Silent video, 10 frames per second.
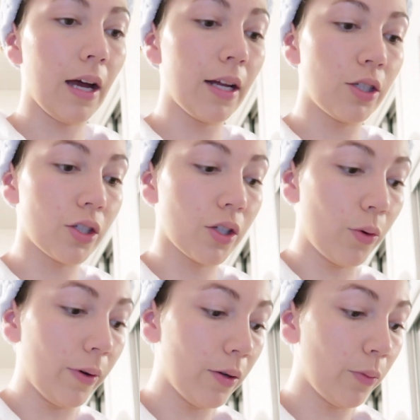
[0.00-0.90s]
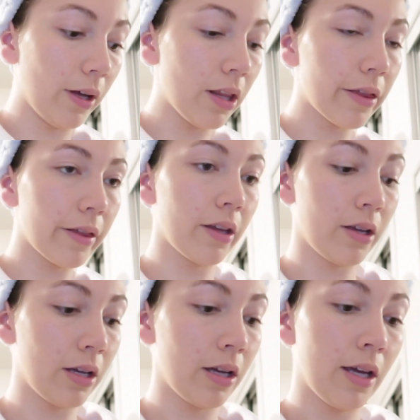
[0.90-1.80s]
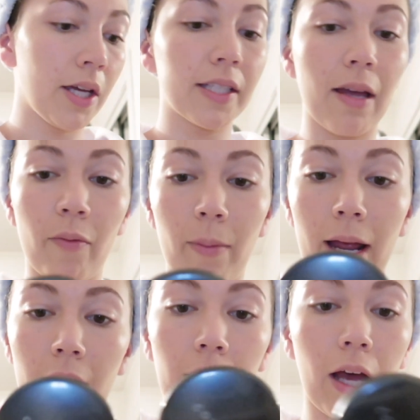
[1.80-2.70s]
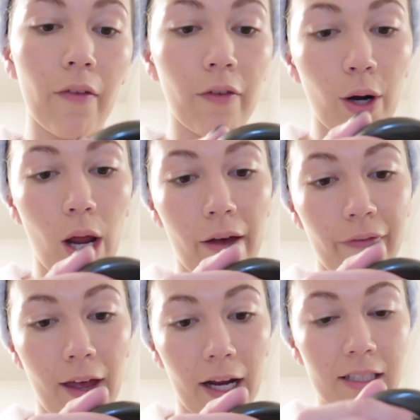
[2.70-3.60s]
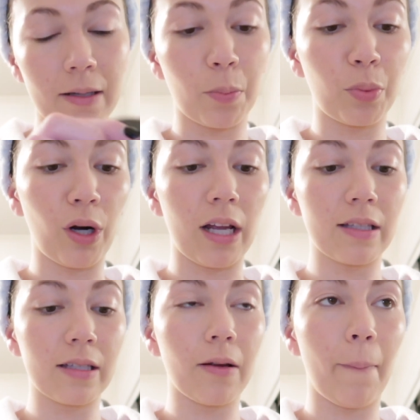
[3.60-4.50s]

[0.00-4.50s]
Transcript: I just go in with some of my Cover FX Pressed